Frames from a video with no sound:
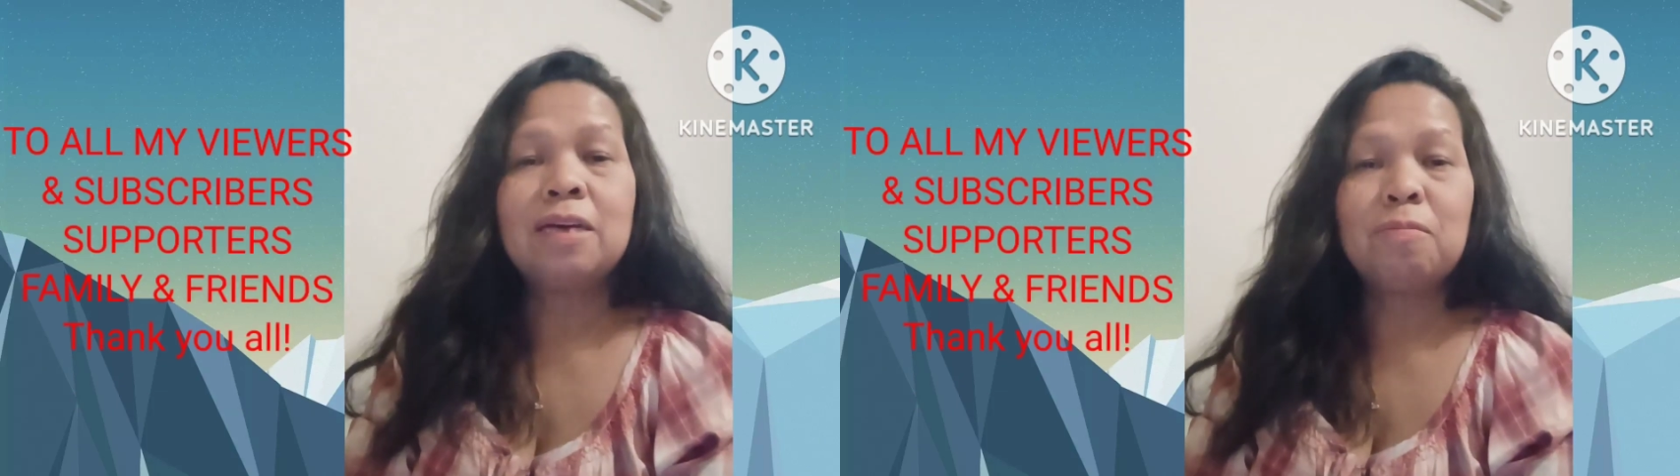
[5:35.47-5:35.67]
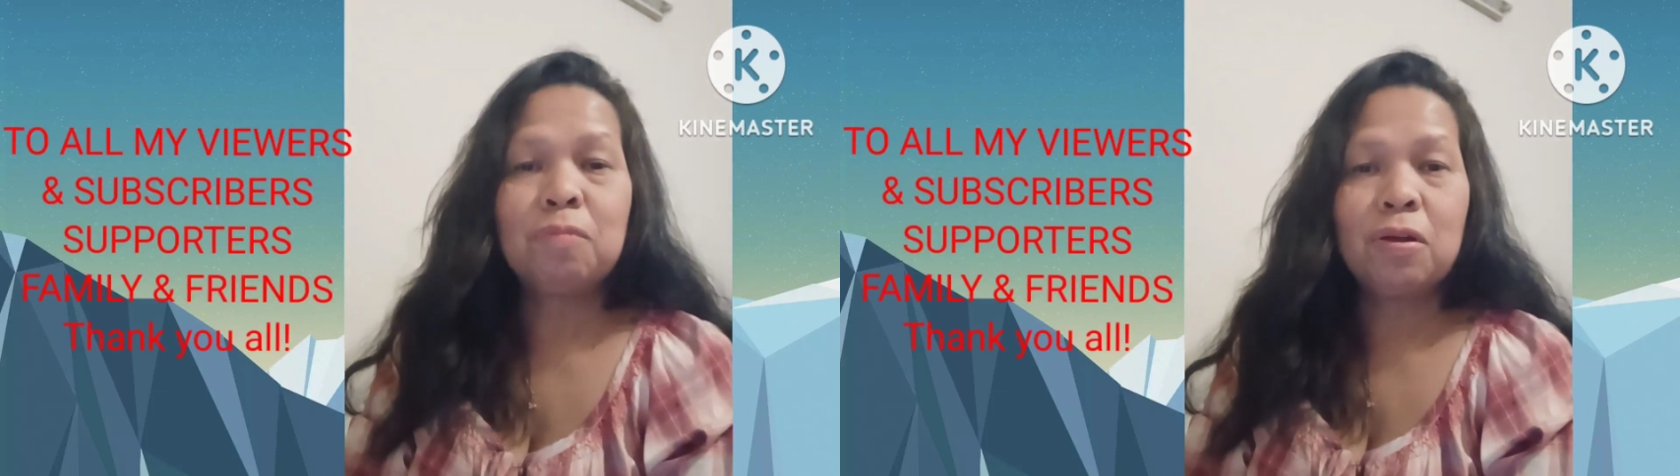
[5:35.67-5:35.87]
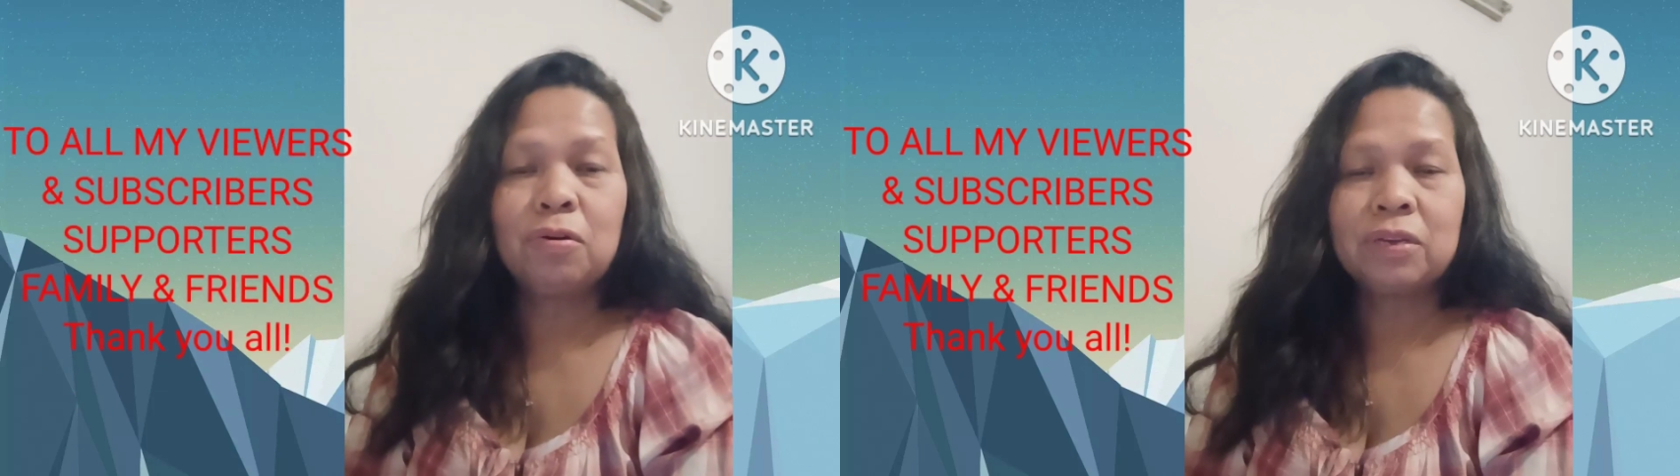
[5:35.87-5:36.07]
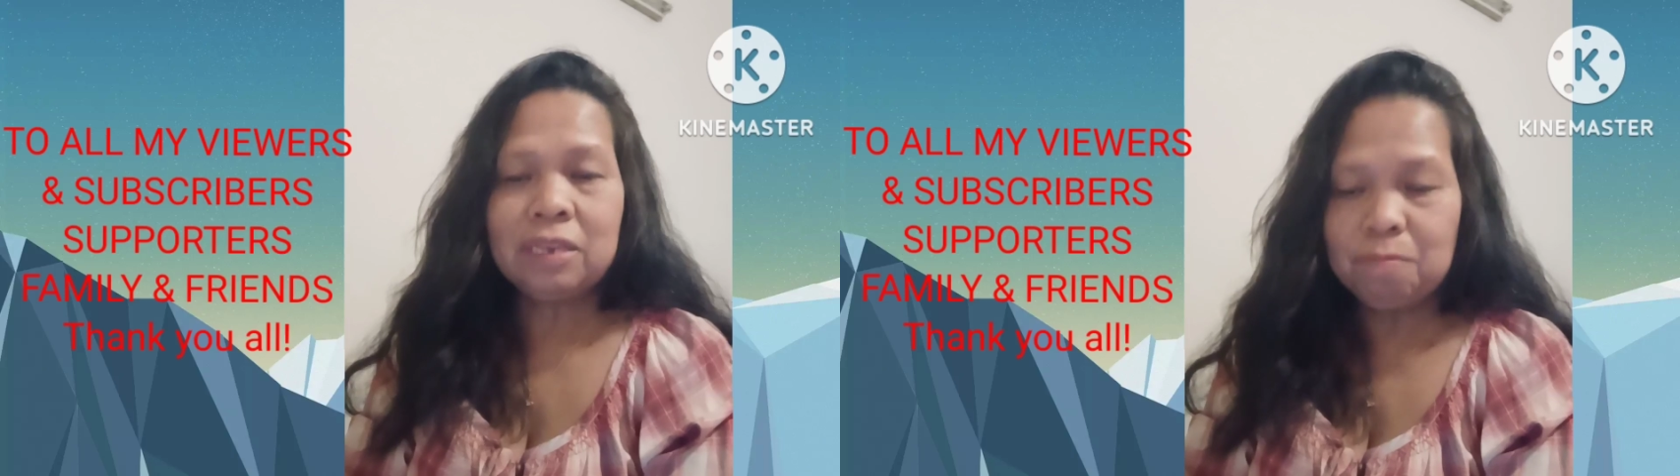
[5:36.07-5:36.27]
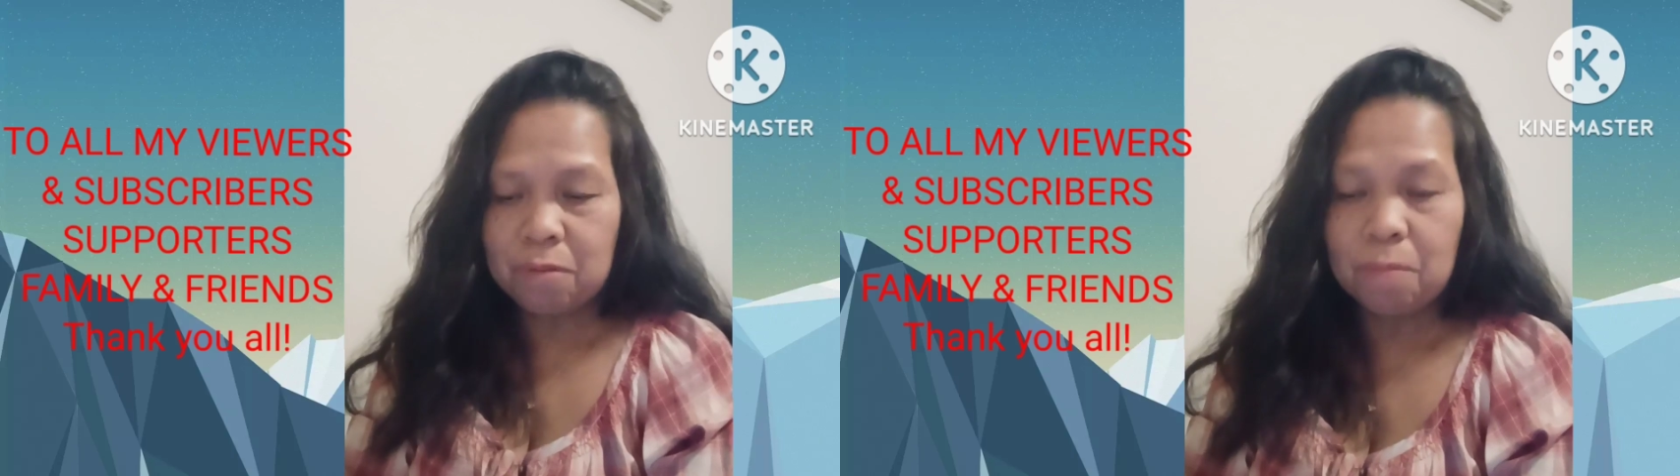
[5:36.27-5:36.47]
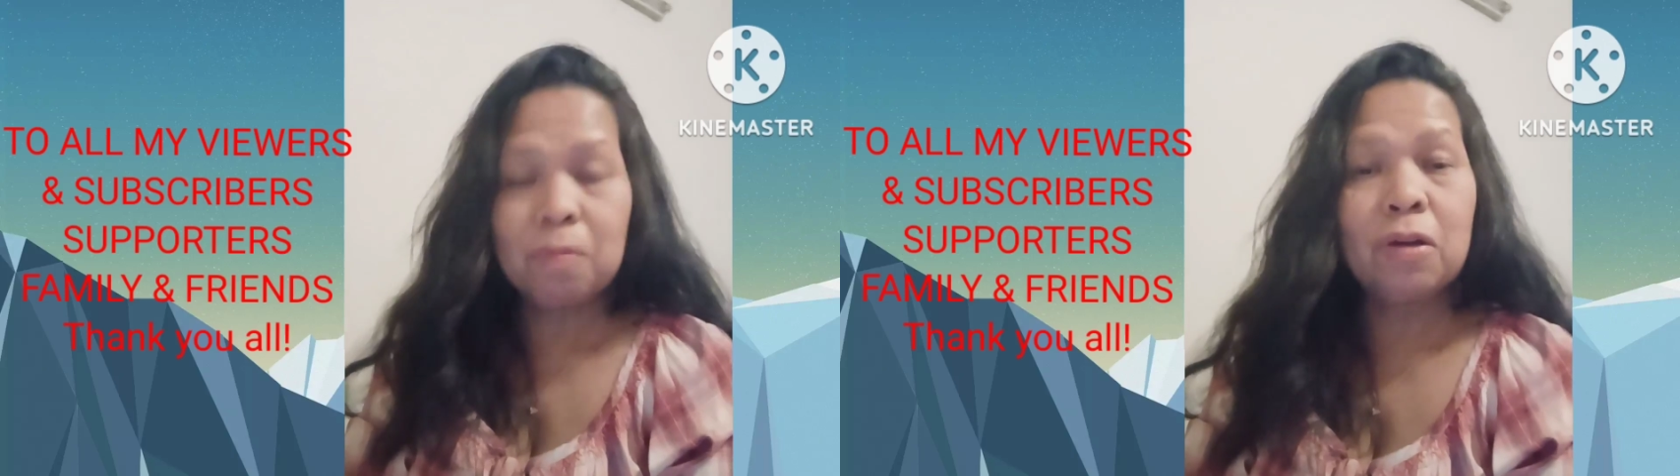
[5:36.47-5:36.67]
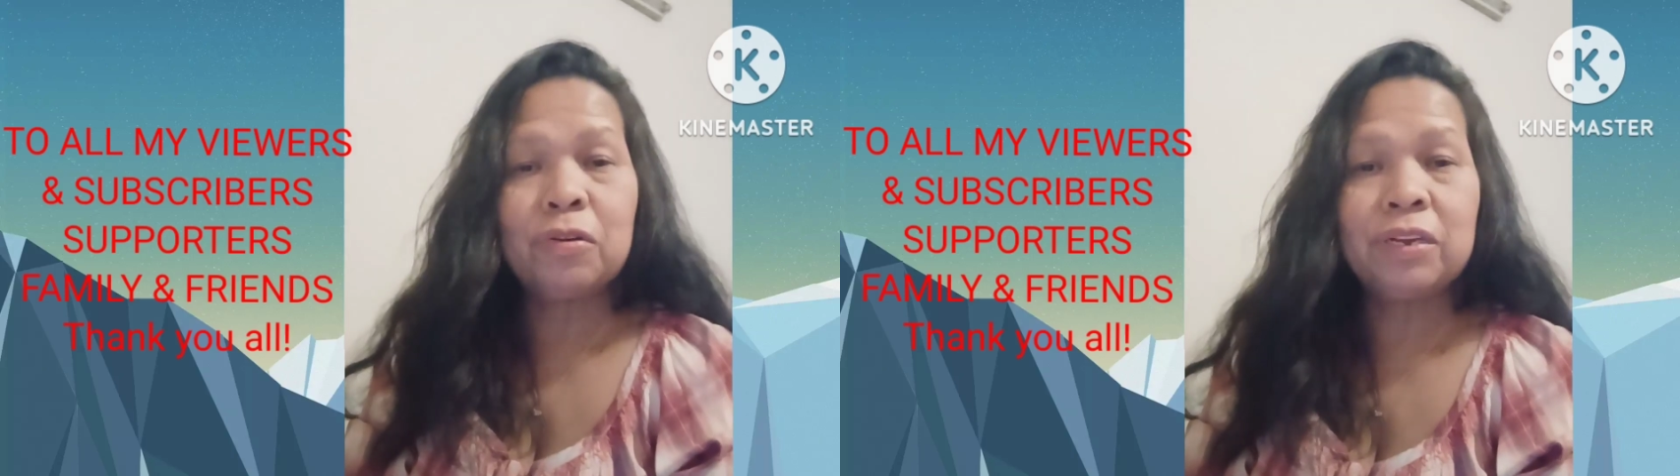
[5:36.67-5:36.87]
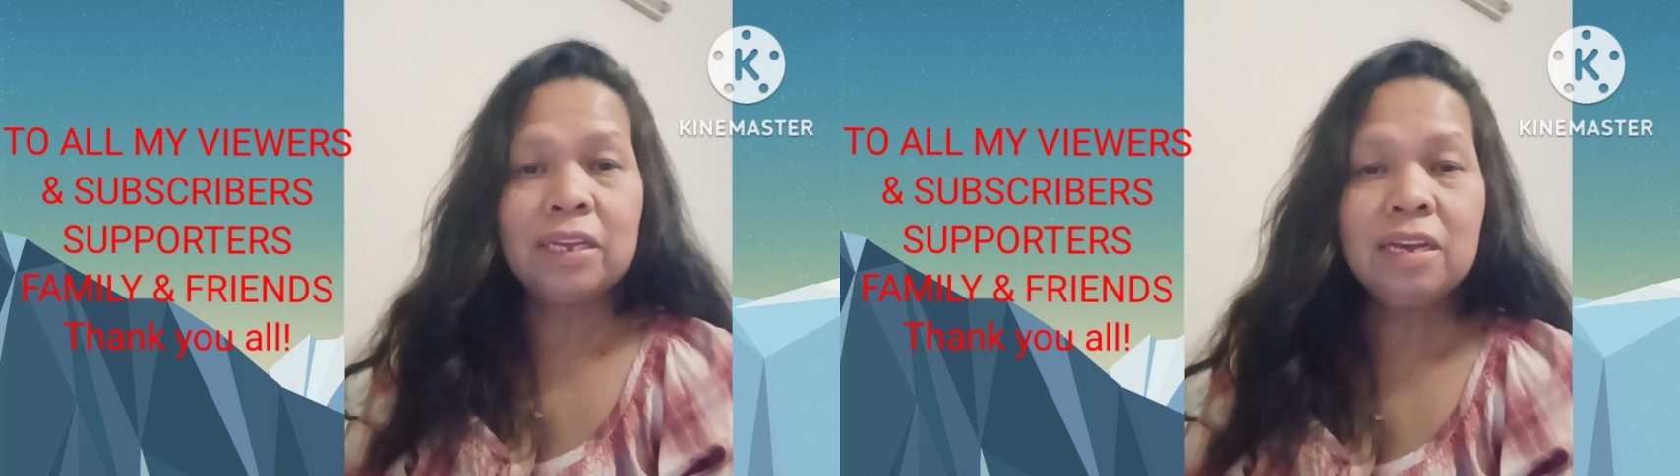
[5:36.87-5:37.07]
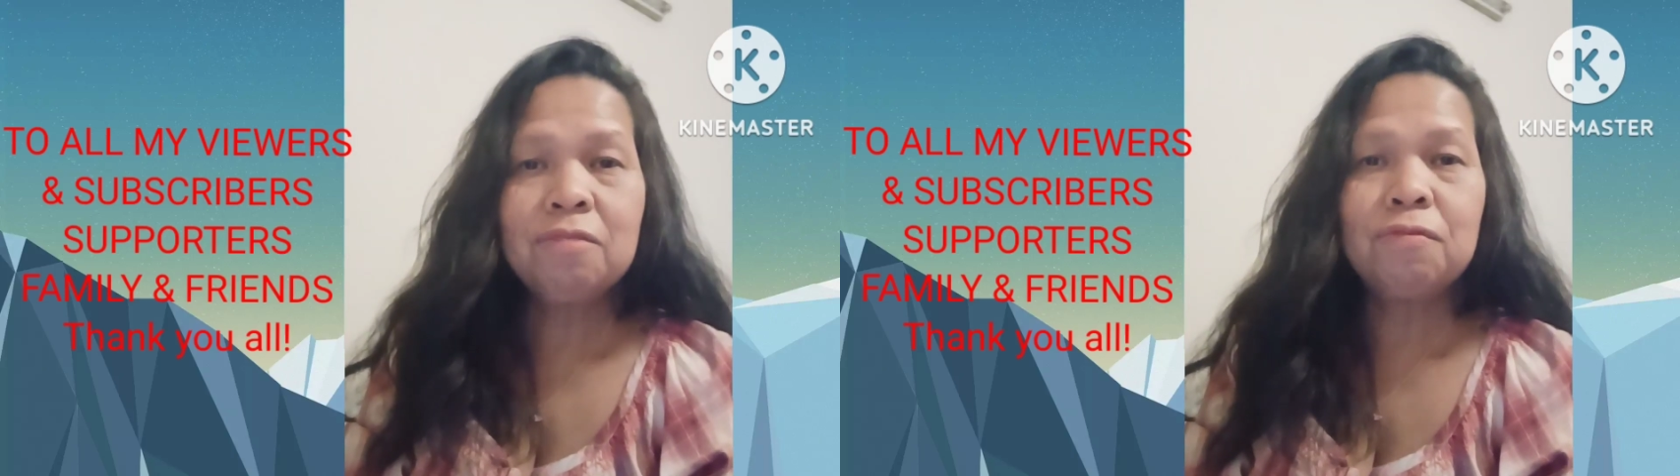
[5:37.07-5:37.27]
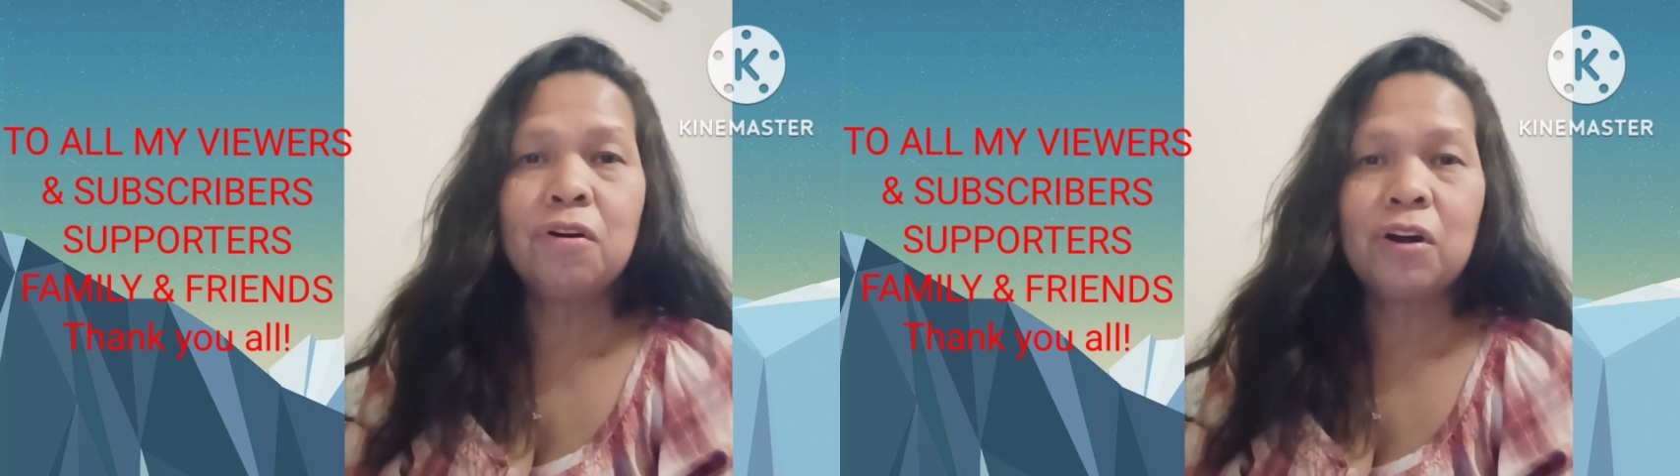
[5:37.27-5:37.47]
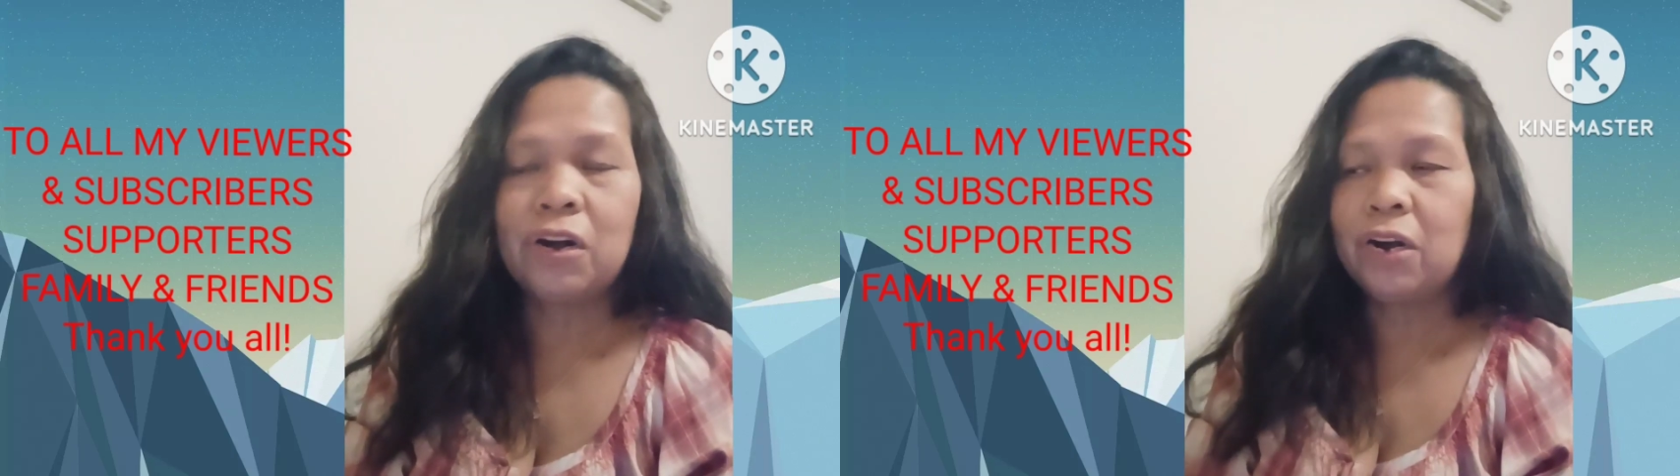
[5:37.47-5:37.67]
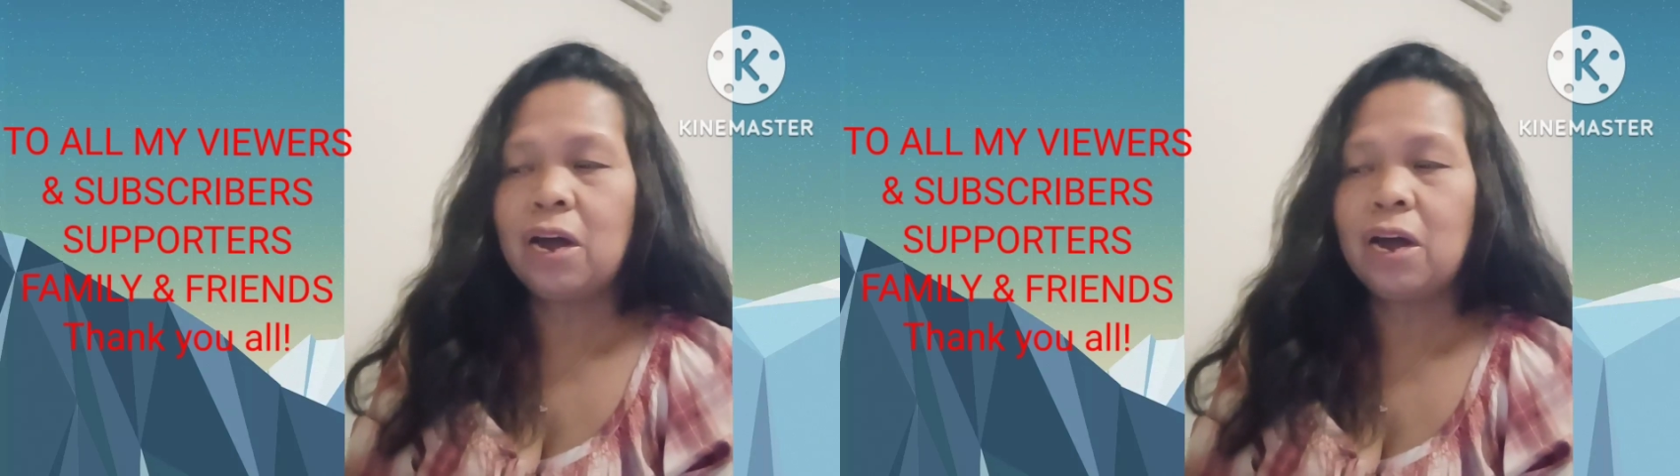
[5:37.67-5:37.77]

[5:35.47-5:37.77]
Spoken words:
uploading for